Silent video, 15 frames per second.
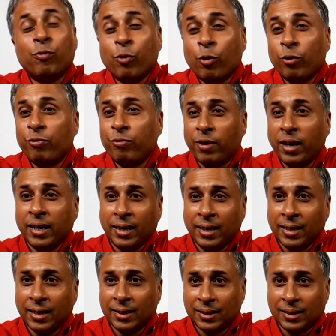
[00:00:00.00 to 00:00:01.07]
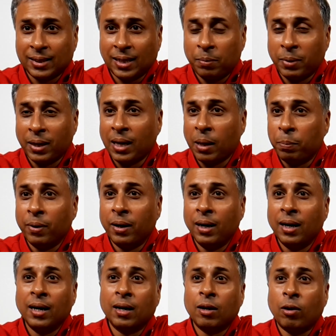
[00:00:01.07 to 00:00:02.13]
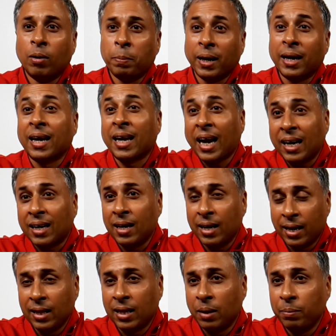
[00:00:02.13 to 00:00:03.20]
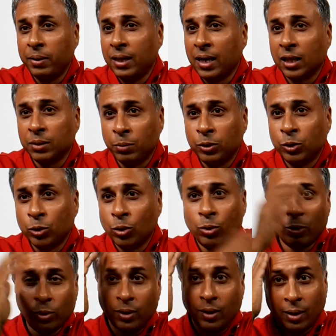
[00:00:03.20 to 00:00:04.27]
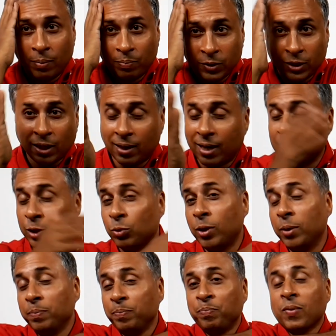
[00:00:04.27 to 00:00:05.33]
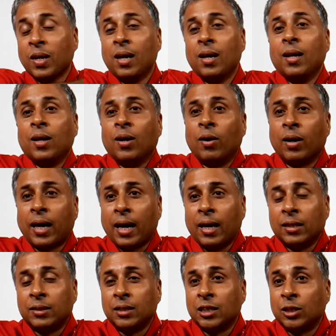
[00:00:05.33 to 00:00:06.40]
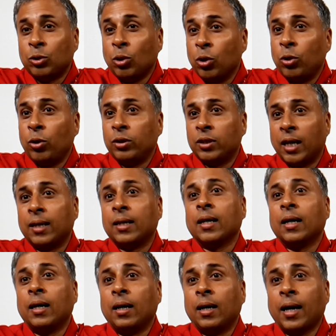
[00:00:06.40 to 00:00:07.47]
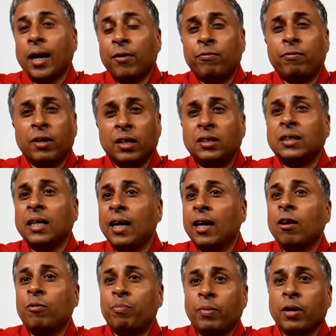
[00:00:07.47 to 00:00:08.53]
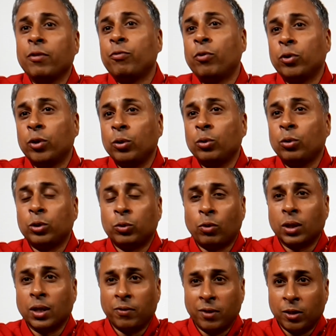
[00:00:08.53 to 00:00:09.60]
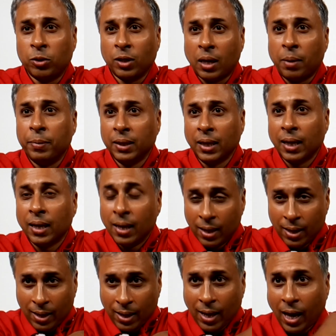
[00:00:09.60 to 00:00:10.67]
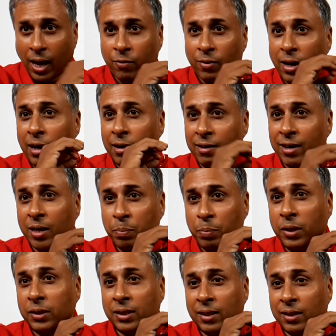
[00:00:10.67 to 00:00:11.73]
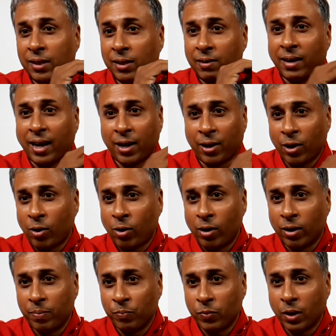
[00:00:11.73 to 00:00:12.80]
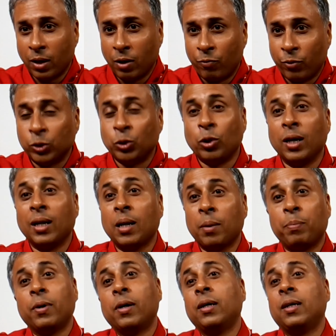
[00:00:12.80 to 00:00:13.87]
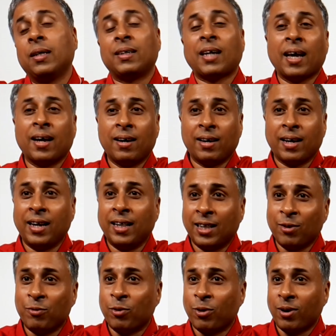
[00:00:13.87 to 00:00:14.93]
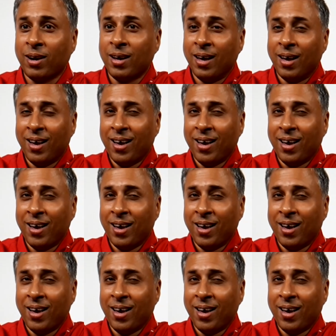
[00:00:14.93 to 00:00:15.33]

4-5 years, my leopard luck or my cat luck in Kabini has been so good. Touchwood. Okay, it's so good that every single of my photo tours, what I've done to Kabini, I have 100% track record for showing leopard, tiger, anything for.